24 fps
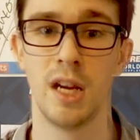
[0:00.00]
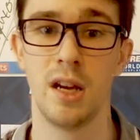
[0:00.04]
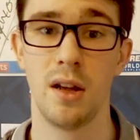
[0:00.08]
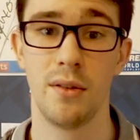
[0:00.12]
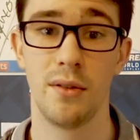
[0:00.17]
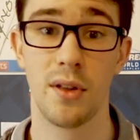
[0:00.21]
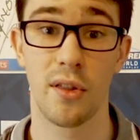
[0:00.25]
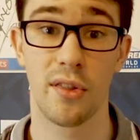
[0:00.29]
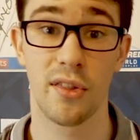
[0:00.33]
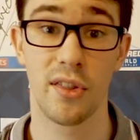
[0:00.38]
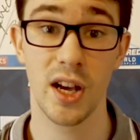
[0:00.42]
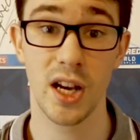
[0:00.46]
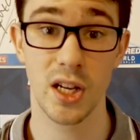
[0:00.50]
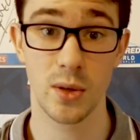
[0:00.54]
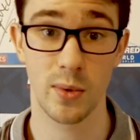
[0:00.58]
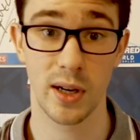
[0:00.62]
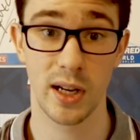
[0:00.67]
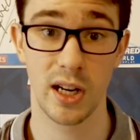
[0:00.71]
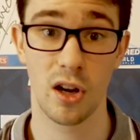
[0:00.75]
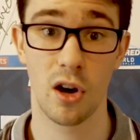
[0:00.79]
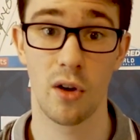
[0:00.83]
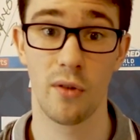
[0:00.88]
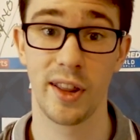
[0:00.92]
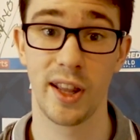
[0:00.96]
The third
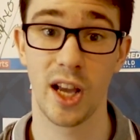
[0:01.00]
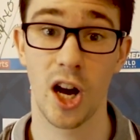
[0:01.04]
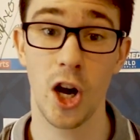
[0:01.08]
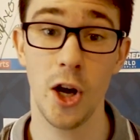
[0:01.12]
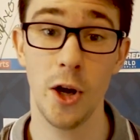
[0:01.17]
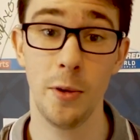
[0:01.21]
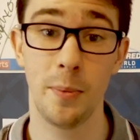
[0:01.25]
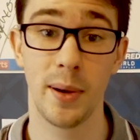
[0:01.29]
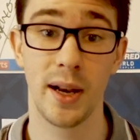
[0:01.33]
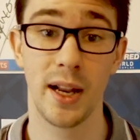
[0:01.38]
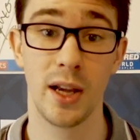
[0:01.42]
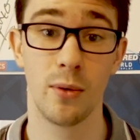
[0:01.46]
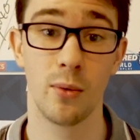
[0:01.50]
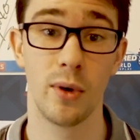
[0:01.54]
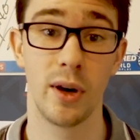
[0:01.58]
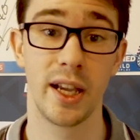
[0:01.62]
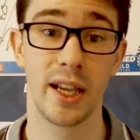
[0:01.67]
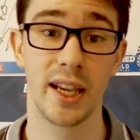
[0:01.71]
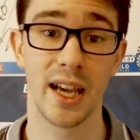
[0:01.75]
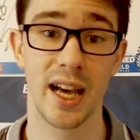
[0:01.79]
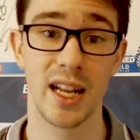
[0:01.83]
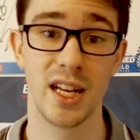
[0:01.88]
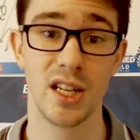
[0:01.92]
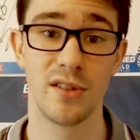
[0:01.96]
winner on the opening
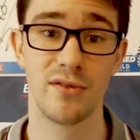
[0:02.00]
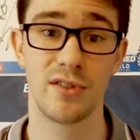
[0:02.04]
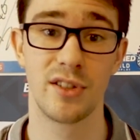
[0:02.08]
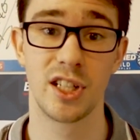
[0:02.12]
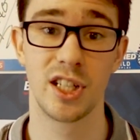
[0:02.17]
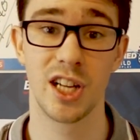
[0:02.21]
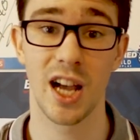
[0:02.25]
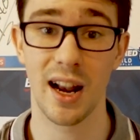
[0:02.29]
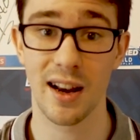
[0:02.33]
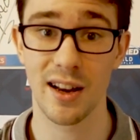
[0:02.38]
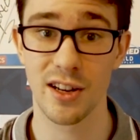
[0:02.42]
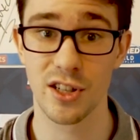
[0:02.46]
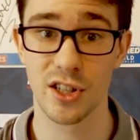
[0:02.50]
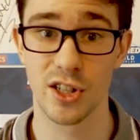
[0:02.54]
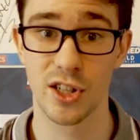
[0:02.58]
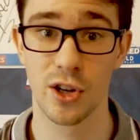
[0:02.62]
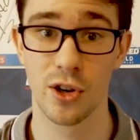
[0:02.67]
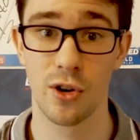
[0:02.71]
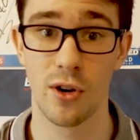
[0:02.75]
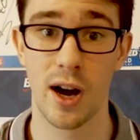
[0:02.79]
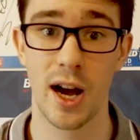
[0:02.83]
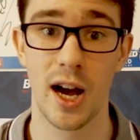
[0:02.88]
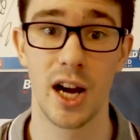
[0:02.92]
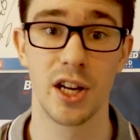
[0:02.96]
weekend of Challenge
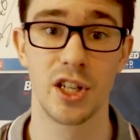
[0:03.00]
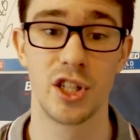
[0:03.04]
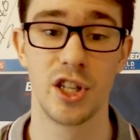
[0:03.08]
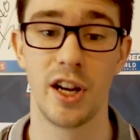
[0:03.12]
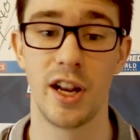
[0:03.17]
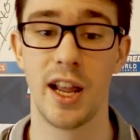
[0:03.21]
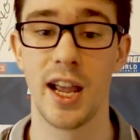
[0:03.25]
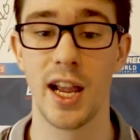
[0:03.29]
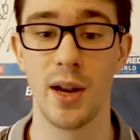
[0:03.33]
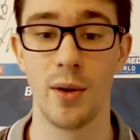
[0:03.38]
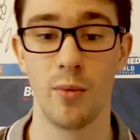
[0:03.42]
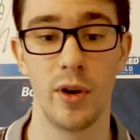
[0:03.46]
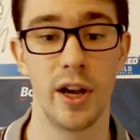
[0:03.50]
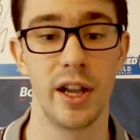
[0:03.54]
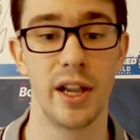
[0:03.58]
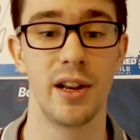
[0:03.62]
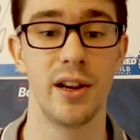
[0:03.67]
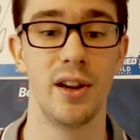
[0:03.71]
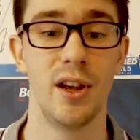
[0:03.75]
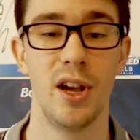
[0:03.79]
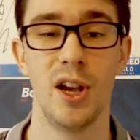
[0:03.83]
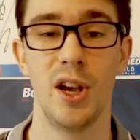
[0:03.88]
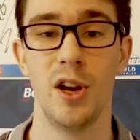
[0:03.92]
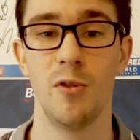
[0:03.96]
Tour action in
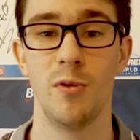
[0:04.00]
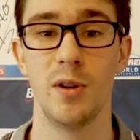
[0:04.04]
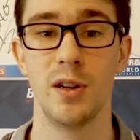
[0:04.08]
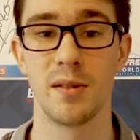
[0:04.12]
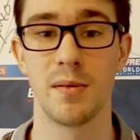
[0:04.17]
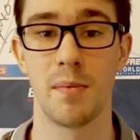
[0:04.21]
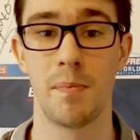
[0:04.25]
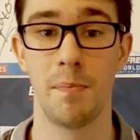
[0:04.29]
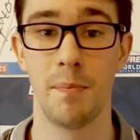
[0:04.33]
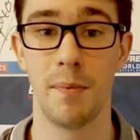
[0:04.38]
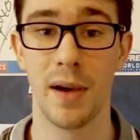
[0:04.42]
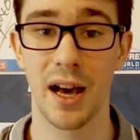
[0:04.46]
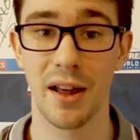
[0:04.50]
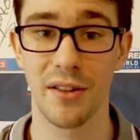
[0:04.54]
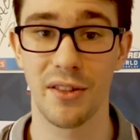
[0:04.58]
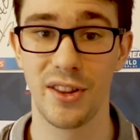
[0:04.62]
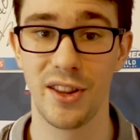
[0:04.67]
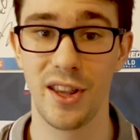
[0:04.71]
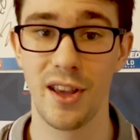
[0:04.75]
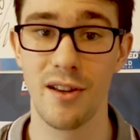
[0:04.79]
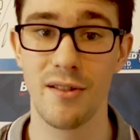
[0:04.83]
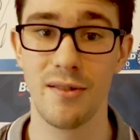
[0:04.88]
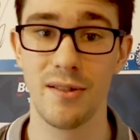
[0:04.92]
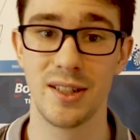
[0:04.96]
Wigan was
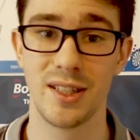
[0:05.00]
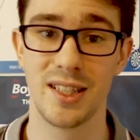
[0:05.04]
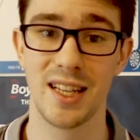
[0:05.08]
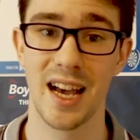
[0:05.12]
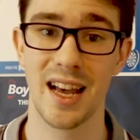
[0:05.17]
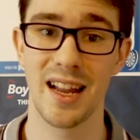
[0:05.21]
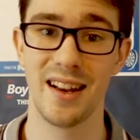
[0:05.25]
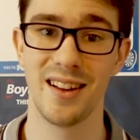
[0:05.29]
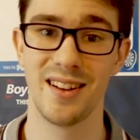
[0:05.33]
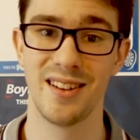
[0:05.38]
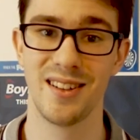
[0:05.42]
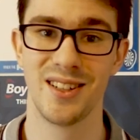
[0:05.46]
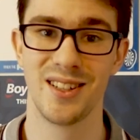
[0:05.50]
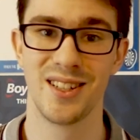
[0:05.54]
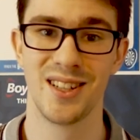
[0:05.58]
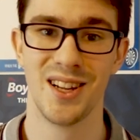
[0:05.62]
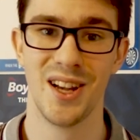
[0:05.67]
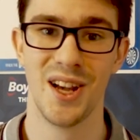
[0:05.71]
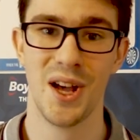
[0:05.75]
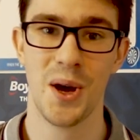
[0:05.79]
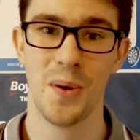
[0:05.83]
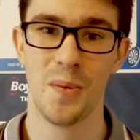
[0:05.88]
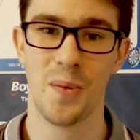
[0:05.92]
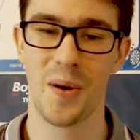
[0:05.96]
Matthew Dennant,
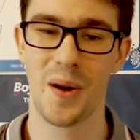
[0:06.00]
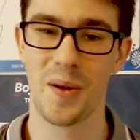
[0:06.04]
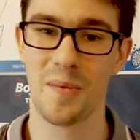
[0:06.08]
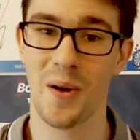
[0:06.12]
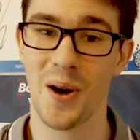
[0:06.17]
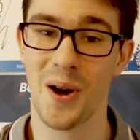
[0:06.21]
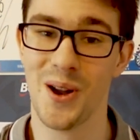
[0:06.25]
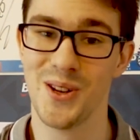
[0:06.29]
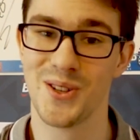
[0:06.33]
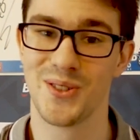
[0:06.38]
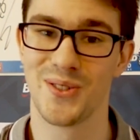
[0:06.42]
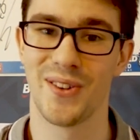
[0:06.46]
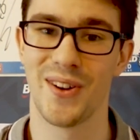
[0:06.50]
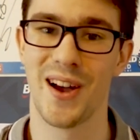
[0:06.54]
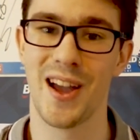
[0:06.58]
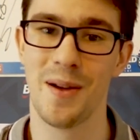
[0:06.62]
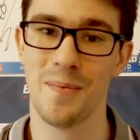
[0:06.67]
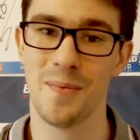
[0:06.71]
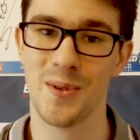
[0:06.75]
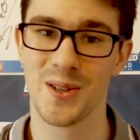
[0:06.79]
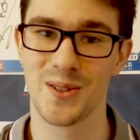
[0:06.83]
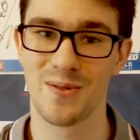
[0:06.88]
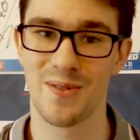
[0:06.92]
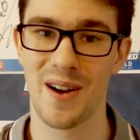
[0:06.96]
probably most
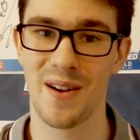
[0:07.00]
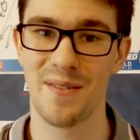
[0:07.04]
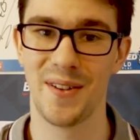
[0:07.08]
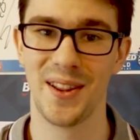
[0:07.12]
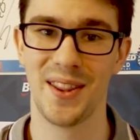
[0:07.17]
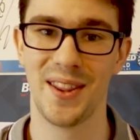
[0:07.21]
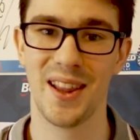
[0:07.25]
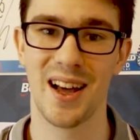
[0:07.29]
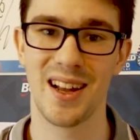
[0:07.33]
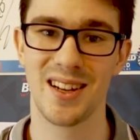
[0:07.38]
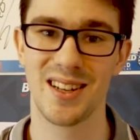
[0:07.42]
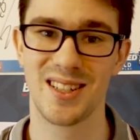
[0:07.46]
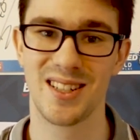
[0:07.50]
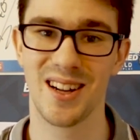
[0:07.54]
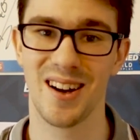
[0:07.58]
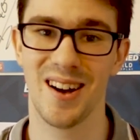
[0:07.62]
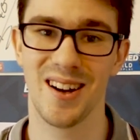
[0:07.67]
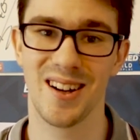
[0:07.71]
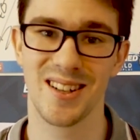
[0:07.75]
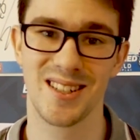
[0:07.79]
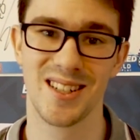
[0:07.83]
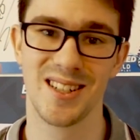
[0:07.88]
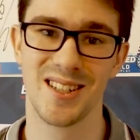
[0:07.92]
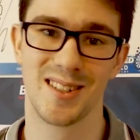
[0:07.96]
famous for having that
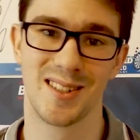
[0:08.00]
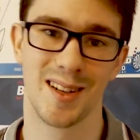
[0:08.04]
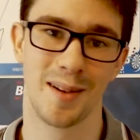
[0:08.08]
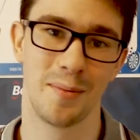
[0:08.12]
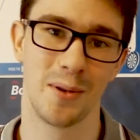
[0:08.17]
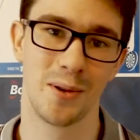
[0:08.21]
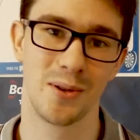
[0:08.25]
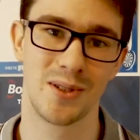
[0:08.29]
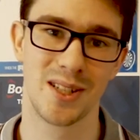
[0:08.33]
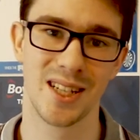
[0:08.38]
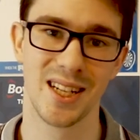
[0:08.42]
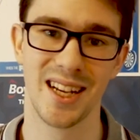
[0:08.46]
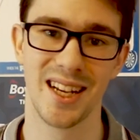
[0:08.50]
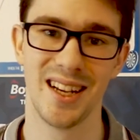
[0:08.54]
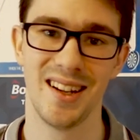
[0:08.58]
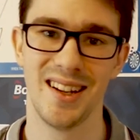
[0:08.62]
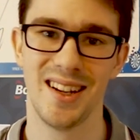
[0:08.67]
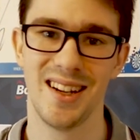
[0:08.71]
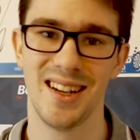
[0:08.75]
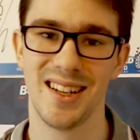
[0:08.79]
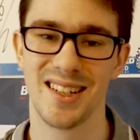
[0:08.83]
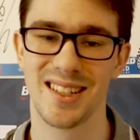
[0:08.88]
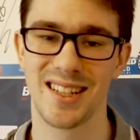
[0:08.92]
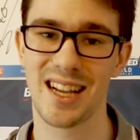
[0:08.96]
dart at double to
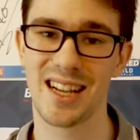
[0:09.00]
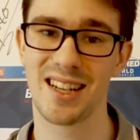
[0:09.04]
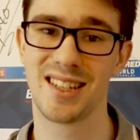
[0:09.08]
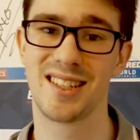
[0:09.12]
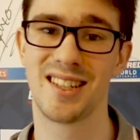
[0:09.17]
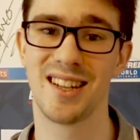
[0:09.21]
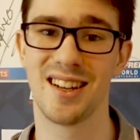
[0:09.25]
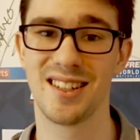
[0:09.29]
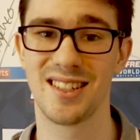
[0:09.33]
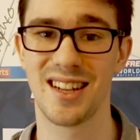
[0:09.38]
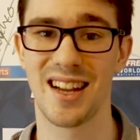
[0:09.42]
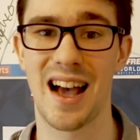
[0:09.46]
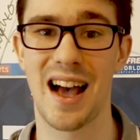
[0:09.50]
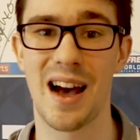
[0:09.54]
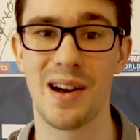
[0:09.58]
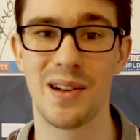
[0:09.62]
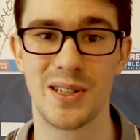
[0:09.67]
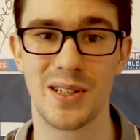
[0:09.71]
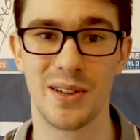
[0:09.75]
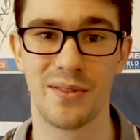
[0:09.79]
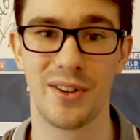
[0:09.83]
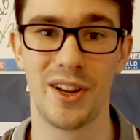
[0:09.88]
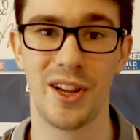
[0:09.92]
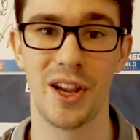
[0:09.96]
take Duzzer
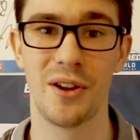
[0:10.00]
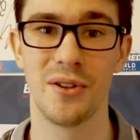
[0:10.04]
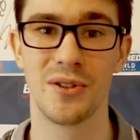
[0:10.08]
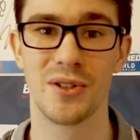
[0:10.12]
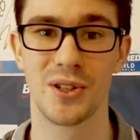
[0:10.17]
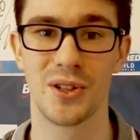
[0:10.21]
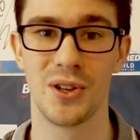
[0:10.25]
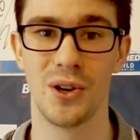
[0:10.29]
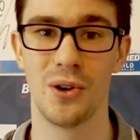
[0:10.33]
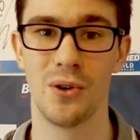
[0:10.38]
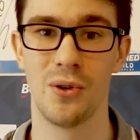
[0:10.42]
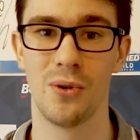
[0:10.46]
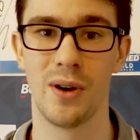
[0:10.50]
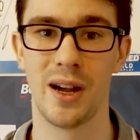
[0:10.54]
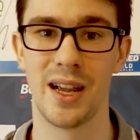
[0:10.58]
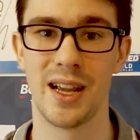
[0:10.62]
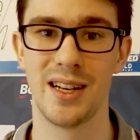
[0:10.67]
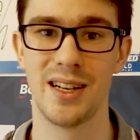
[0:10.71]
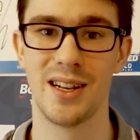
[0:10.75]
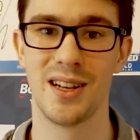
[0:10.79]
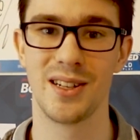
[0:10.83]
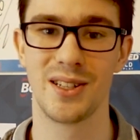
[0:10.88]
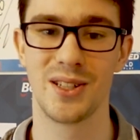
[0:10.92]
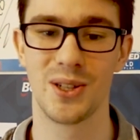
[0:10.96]
out of Q School
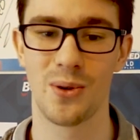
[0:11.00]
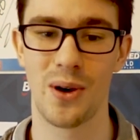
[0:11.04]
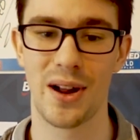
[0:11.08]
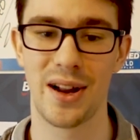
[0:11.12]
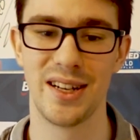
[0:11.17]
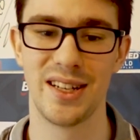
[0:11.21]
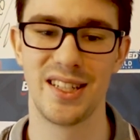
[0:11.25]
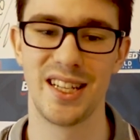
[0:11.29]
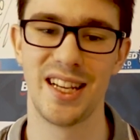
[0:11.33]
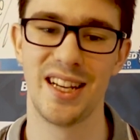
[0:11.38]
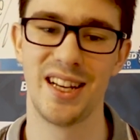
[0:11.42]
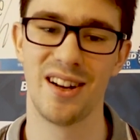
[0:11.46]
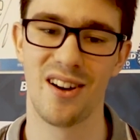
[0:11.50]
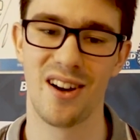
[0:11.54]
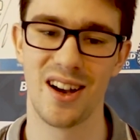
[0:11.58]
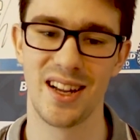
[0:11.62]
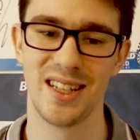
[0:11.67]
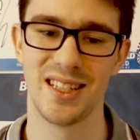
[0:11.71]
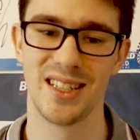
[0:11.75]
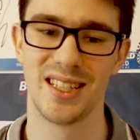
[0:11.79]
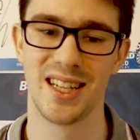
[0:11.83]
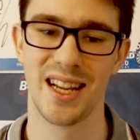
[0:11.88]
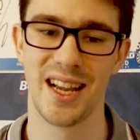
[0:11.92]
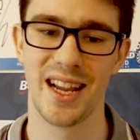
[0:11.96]
in
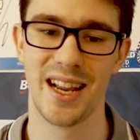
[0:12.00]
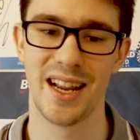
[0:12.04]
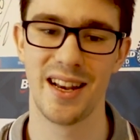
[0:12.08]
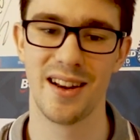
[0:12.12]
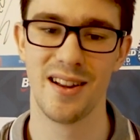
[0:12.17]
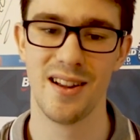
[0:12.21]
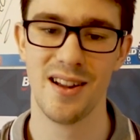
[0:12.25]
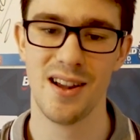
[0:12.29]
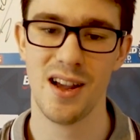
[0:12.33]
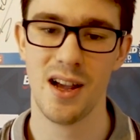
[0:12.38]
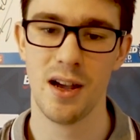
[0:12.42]
2019.